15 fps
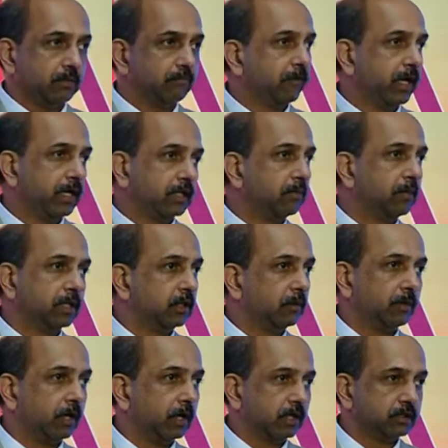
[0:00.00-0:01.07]
somewhere in the month
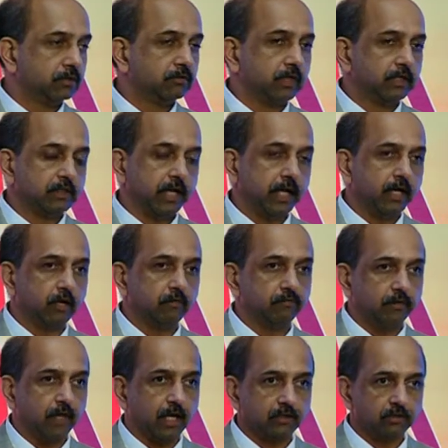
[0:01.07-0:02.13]
of August, towards the end
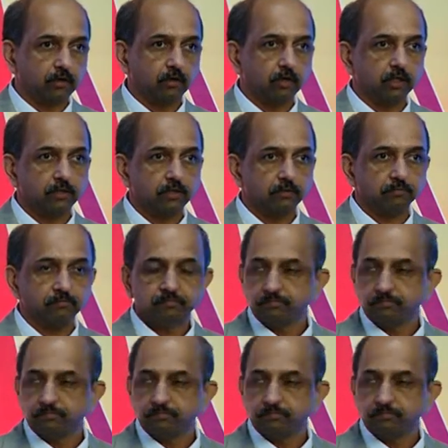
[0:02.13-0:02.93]
of last August.